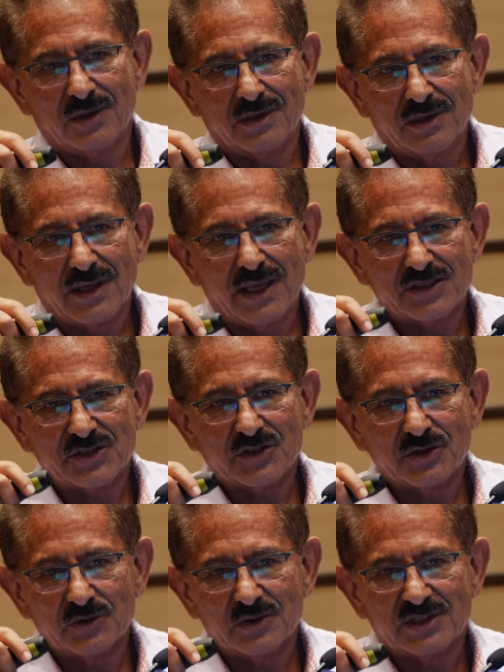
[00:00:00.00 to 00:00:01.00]
Uh, The
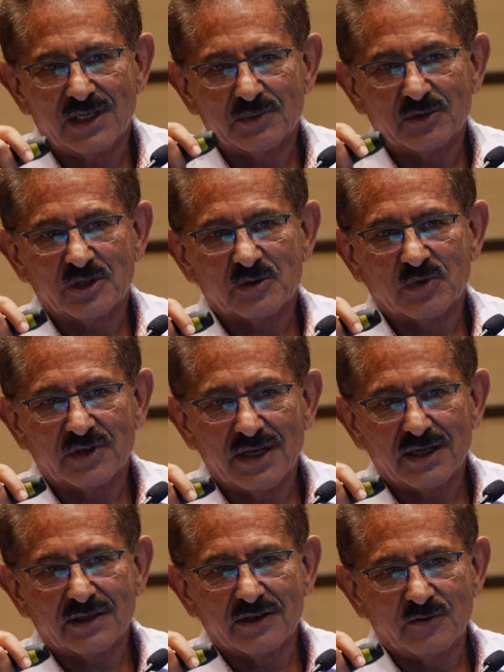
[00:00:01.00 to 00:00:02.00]
ACE2 receptor is
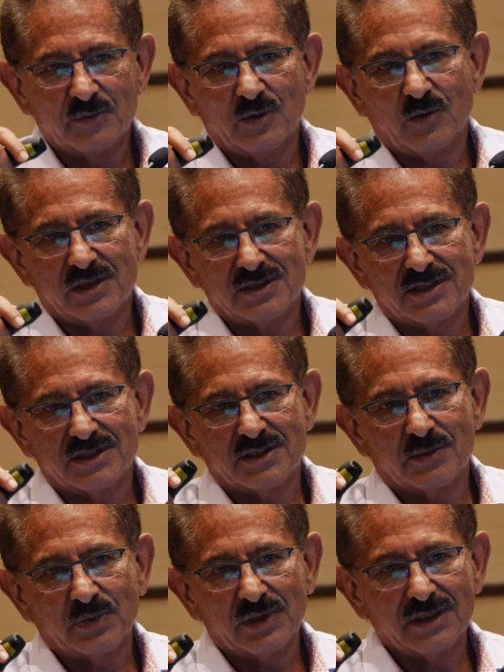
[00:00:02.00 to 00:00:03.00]
protective, but once it's
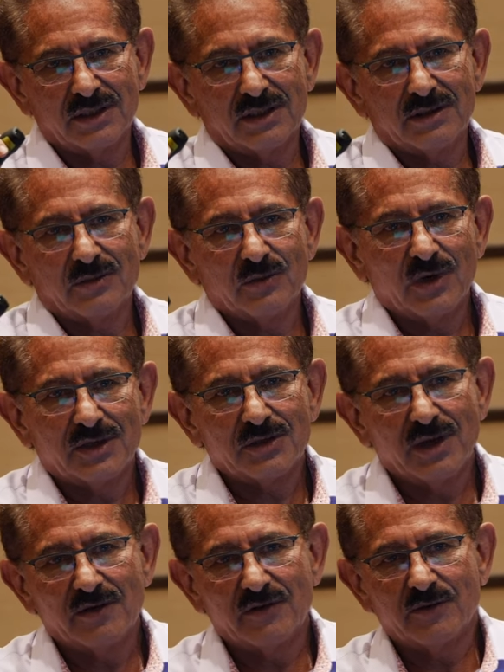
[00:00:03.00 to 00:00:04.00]
depleted, when you
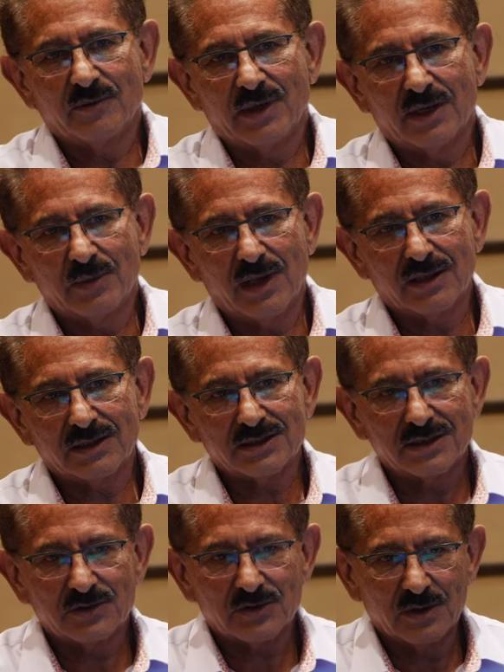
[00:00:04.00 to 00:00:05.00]
have metabolic
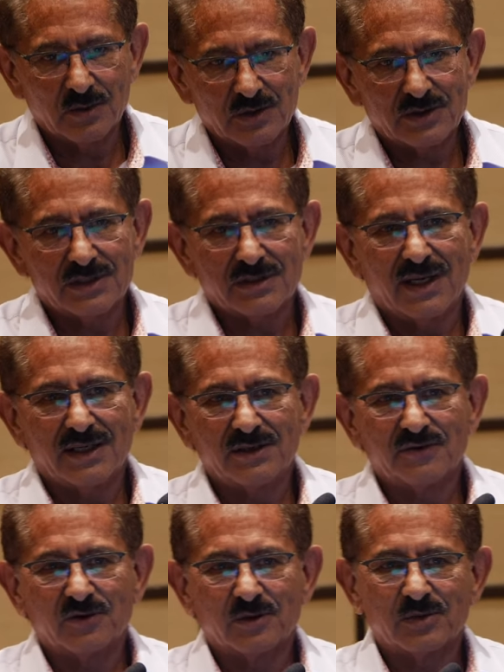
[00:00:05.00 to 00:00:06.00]
syndrome, which is
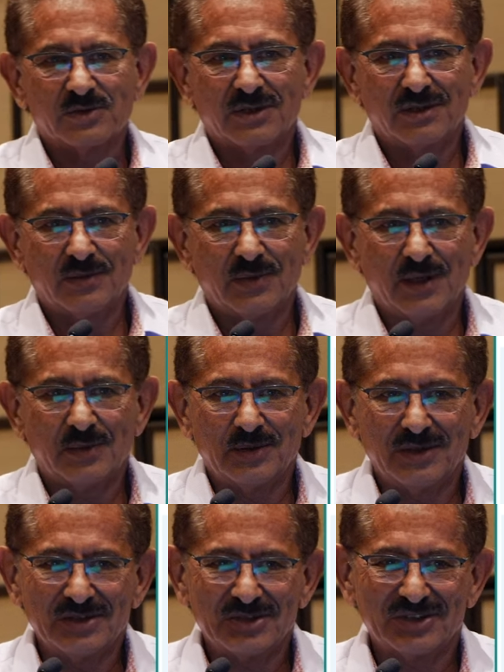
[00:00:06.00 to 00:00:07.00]
94% of the
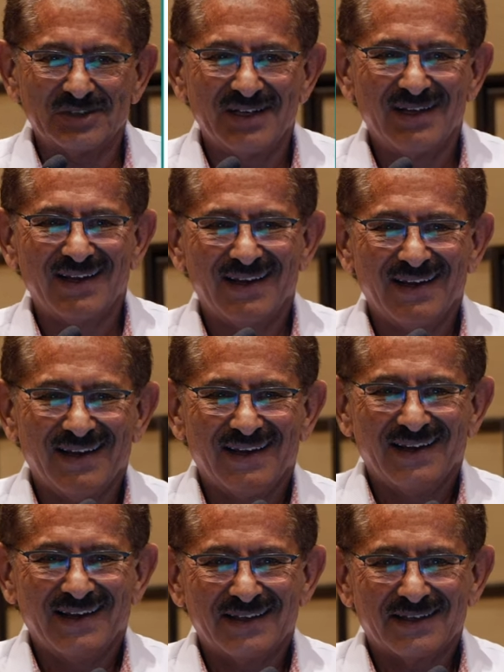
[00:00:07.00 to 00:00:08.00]
population,
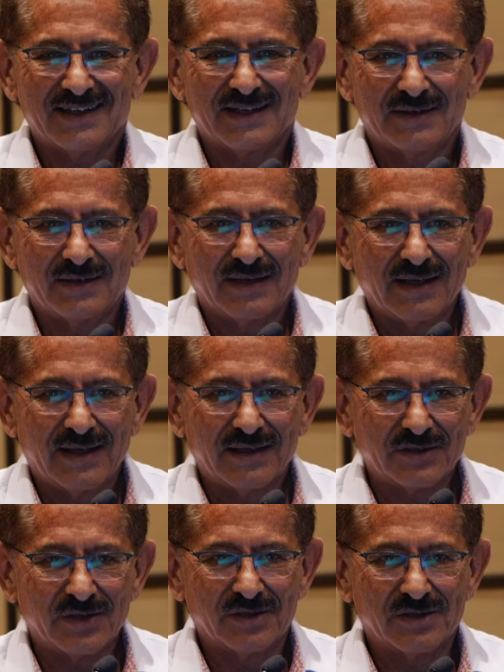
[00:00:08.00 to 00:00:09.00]
it can it
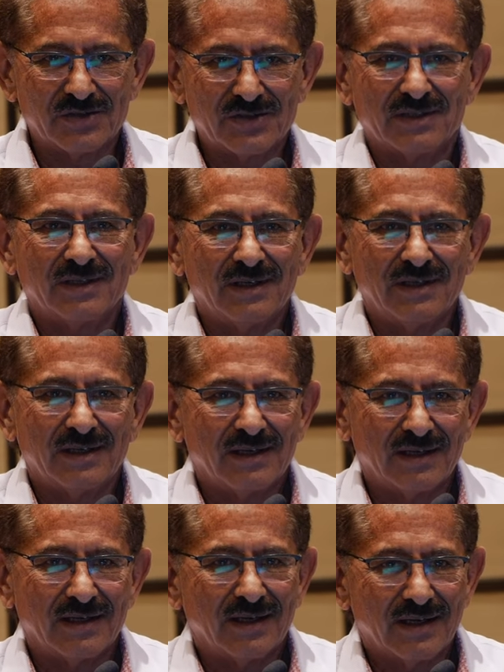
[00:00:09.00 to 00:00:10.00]
turns uh, uh,
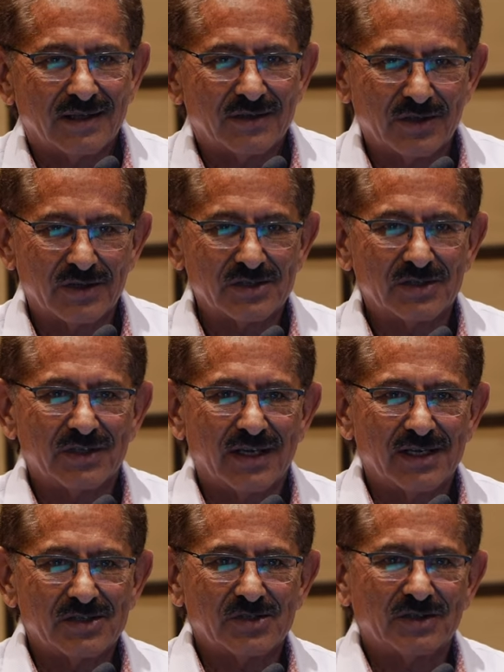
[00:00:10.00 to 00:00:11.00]
it turns into
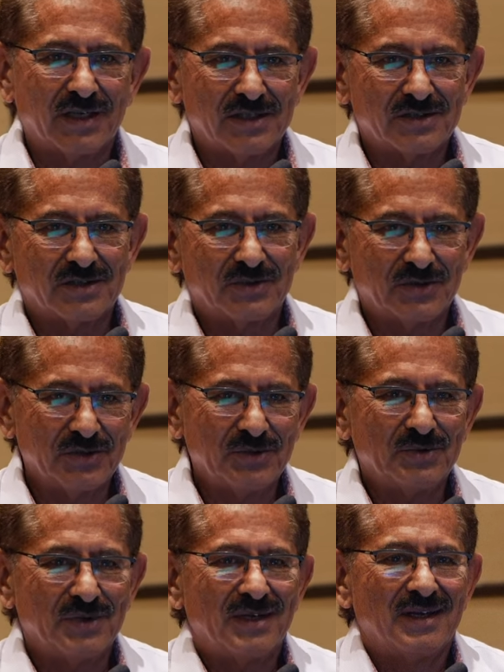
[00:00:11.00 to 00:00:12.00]
angiotensin 2